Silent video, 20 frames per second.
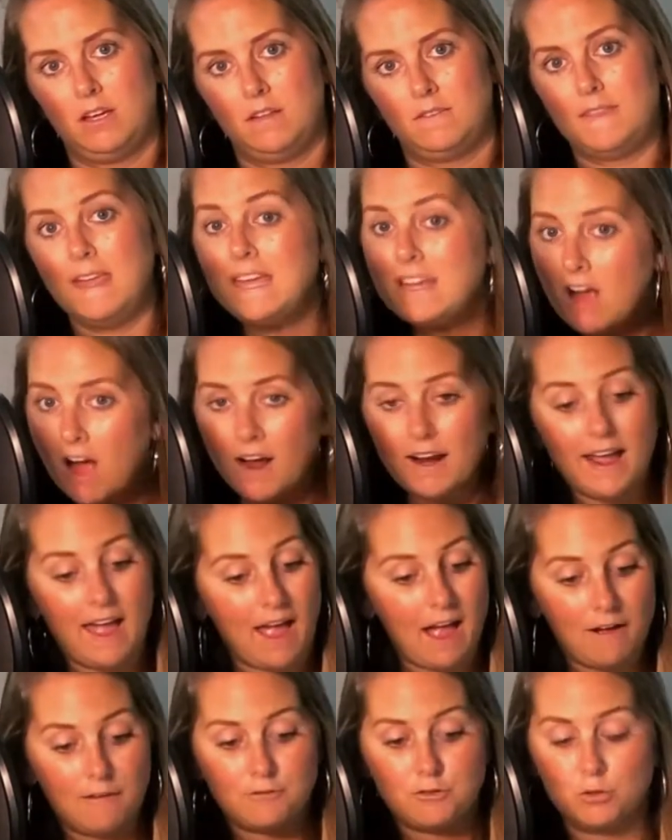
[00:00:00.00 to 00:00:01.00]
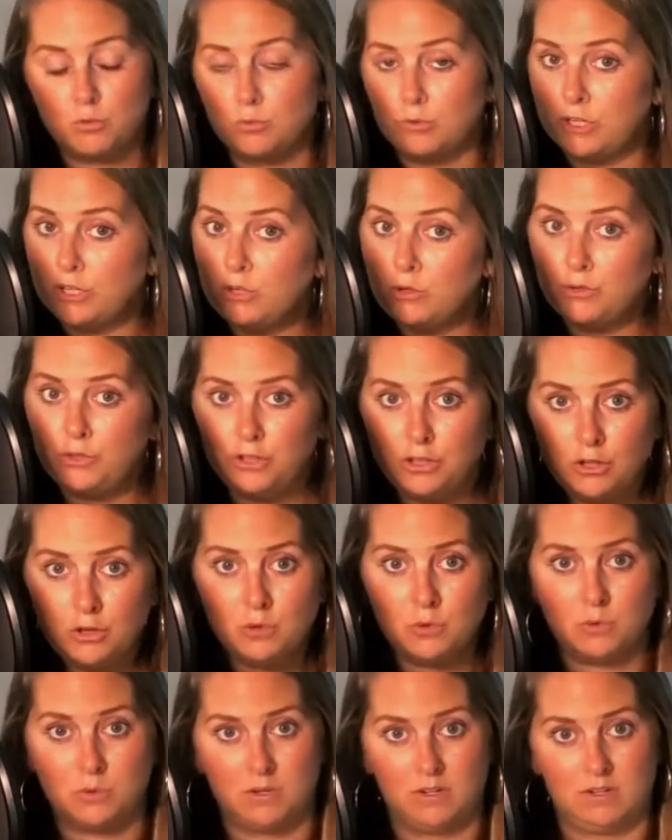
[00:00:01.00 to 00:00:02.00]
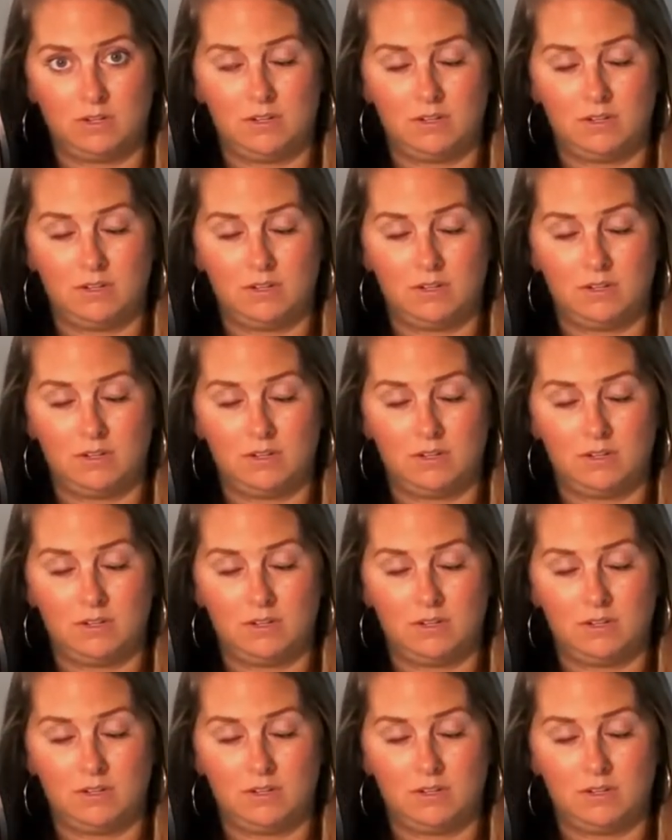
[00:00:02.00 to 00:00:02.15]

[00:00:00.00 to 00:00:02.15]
they got to have the real you.